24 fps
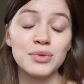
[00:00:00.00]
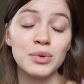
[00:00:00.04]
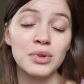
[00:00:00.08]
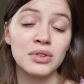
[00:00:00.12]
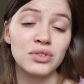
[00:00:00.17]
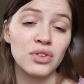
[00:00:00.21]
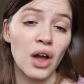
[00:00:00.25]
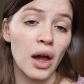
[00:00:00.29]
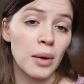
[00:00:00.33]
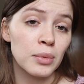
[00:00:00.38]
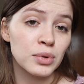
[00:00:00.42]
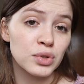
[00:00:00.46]
with
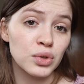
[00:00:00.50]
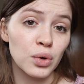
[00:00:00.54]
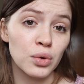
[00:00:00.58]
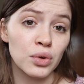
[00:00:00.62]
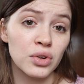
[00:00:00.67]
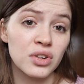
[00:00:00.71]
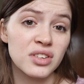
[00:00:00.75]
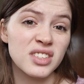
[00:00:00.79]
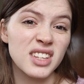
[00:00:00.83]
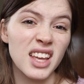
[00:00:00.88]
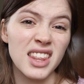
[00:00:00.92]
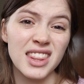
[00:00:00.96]
drop
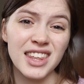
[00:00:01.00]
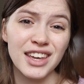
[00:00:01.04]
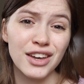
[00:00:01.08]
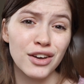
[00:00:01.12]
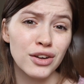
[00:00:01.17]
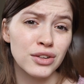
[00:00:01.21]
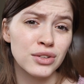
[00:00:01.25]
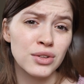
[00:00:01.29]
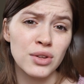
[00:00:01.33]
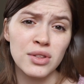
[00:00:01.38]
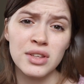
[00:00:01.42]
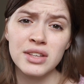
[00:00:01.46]
shoulders, I think
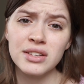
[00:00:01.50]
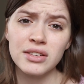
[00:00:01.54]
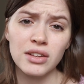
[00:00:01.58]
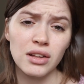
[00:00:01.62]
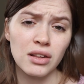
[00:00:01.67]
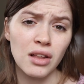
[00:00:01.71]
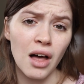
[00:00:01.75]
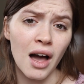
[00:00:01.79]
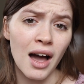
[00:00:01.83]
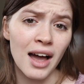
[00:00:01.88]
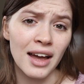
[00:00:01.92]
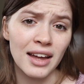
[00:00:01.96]
I'll do this a
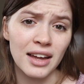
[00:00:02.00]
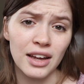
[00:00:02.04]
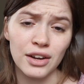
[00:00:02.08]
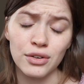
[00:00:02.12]
lot.